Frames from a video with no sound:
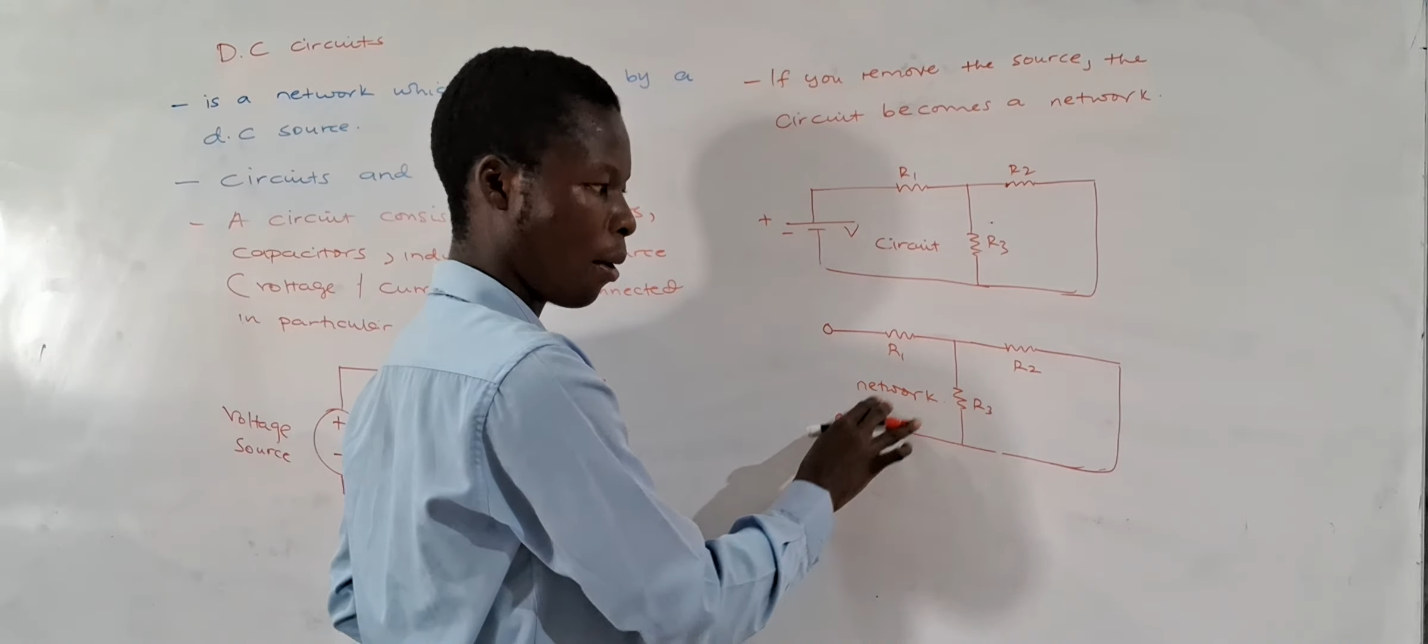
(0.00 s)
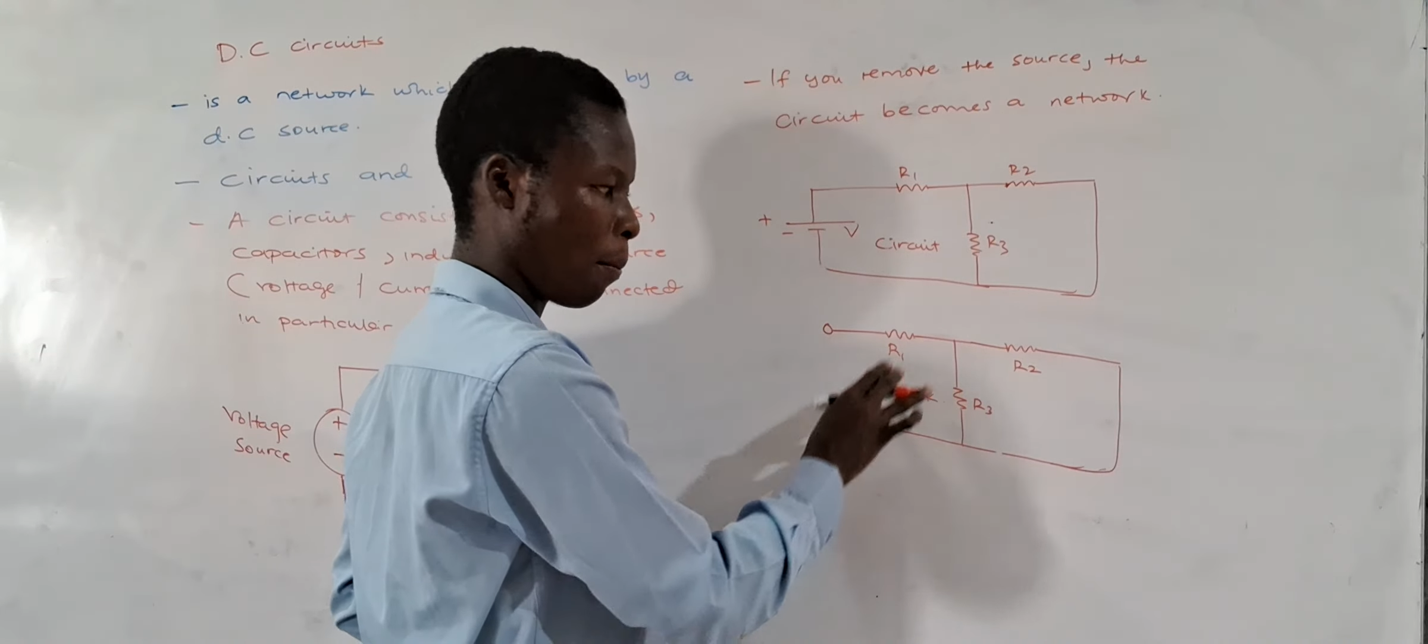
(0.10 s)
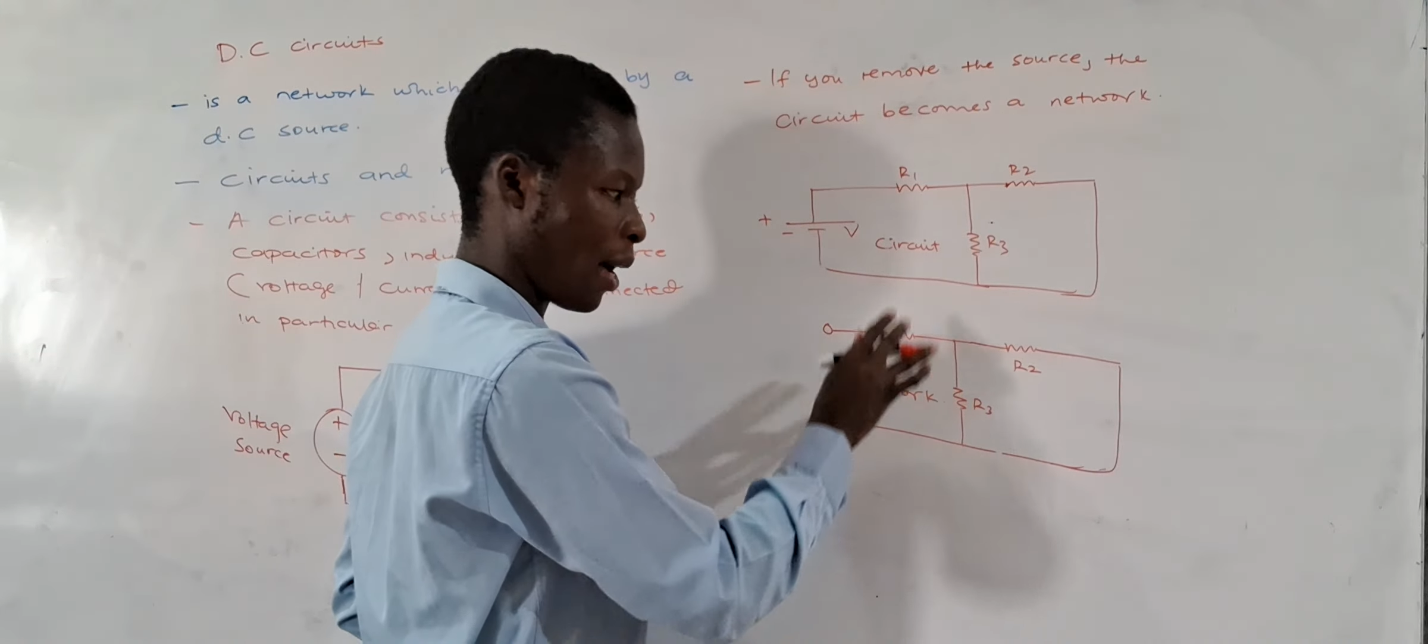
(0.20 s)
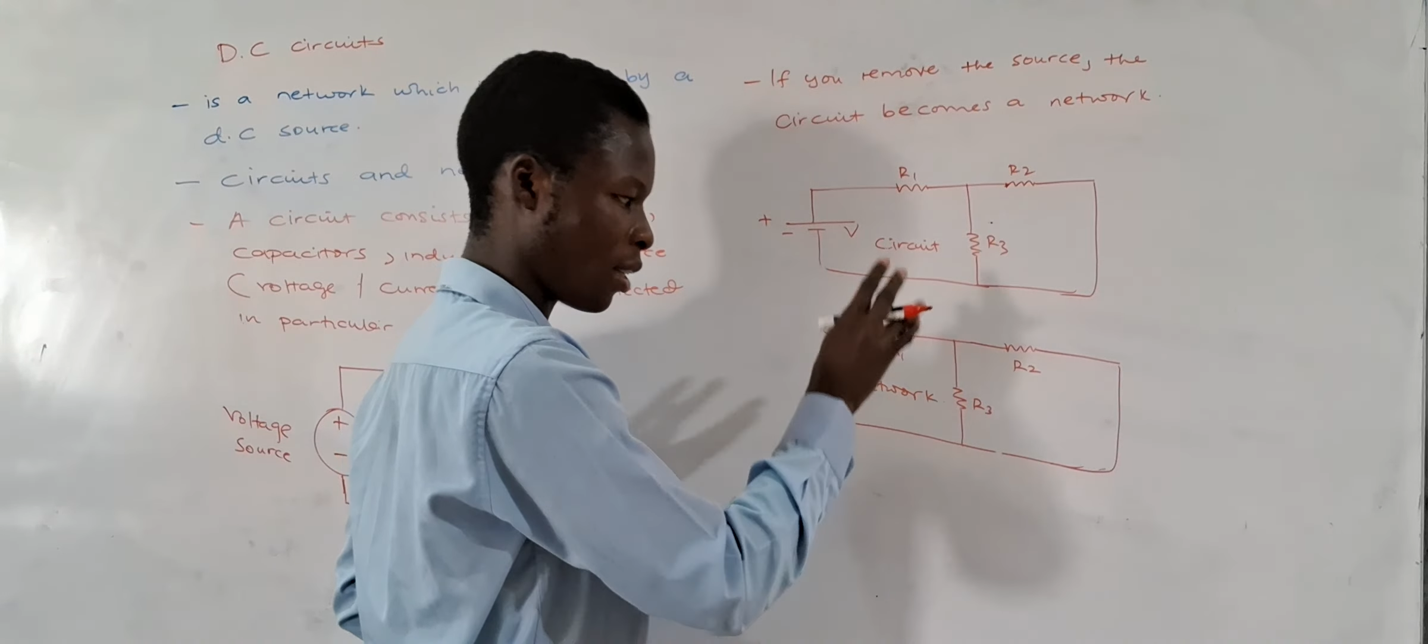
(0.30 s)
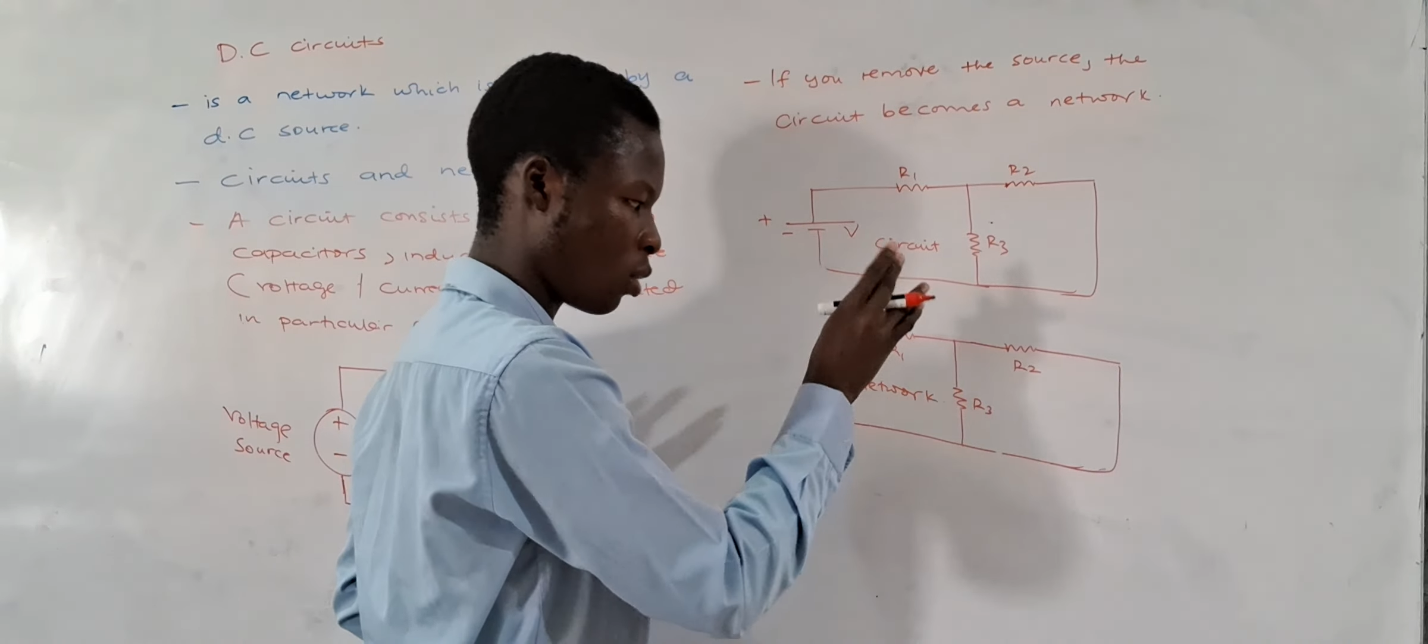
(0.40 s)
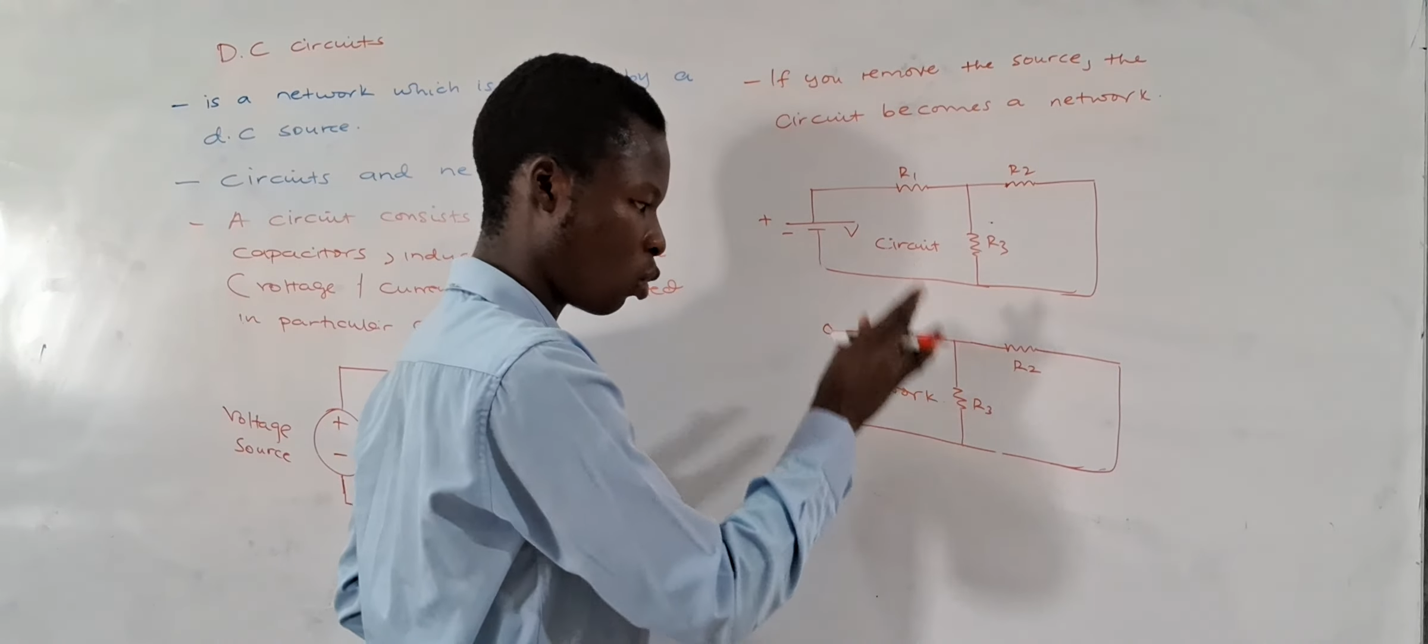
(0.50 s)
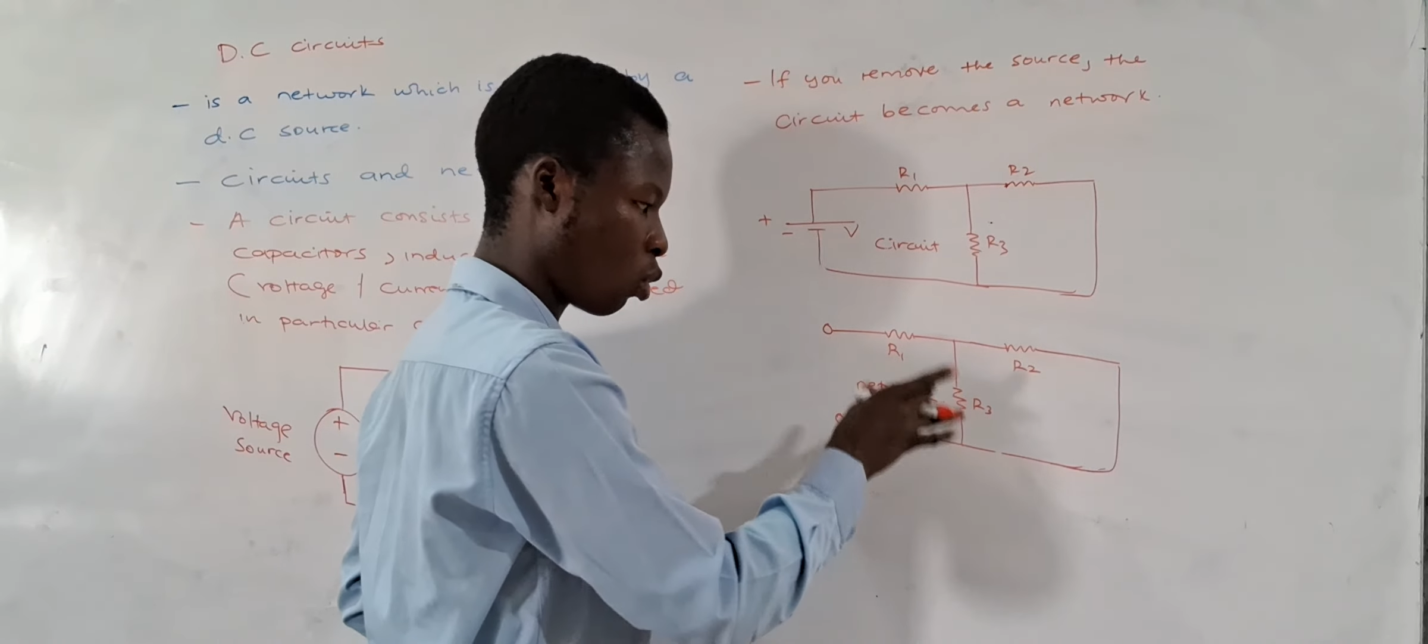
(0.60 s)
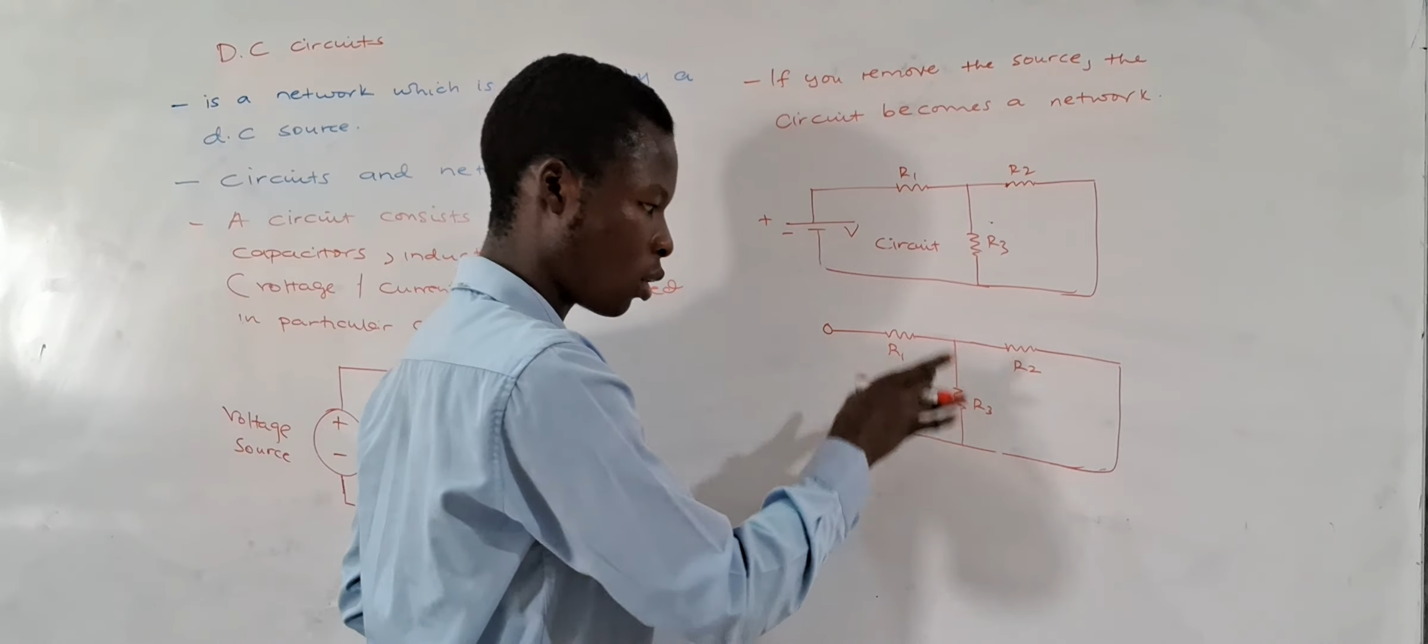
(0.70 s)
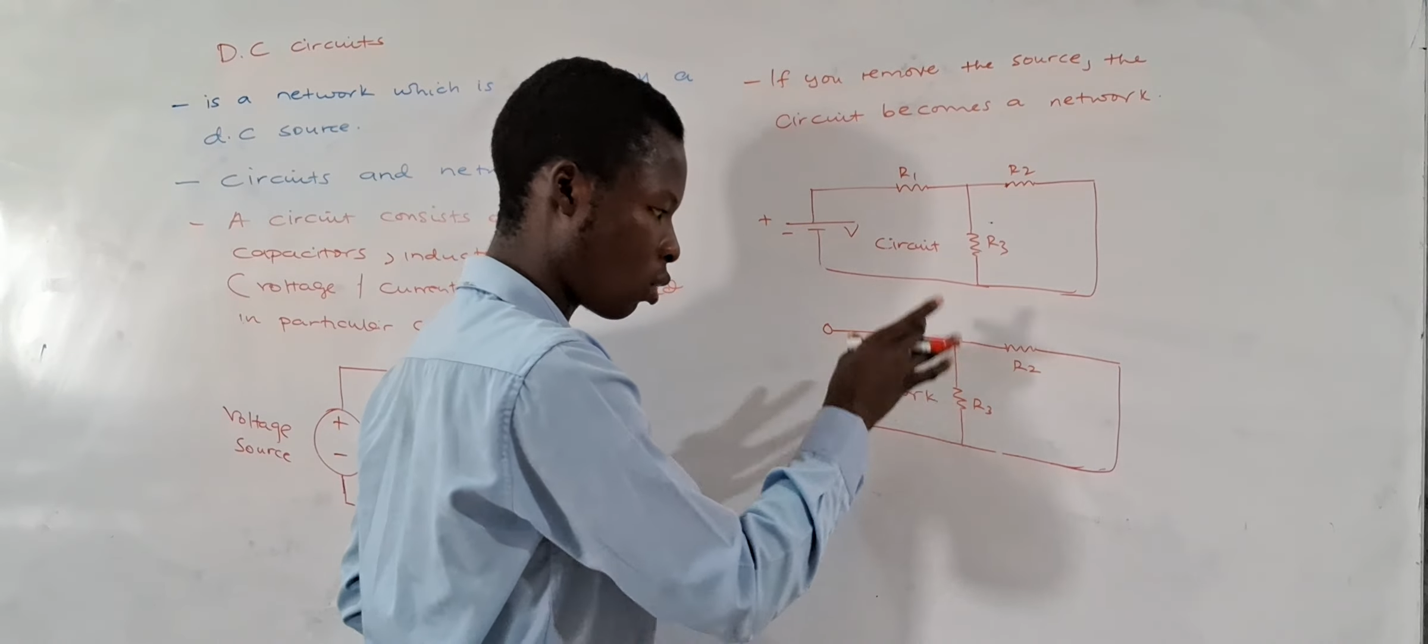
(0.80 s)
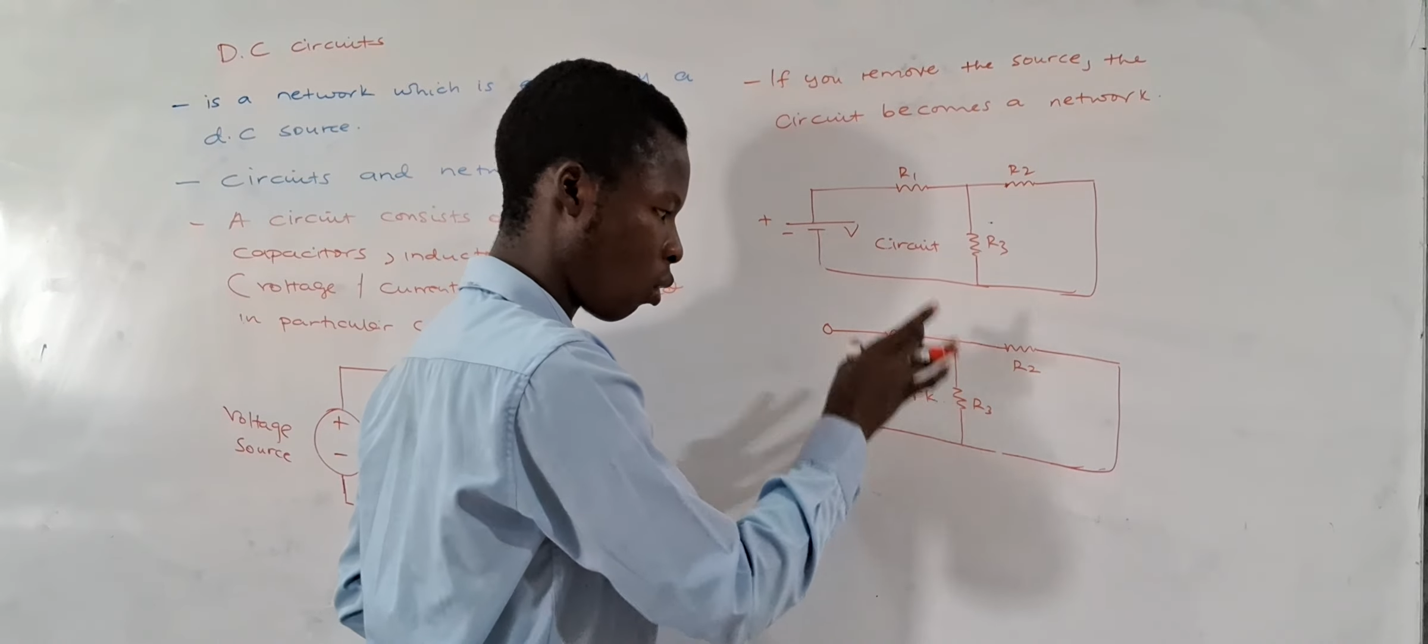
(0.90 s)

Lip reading: But not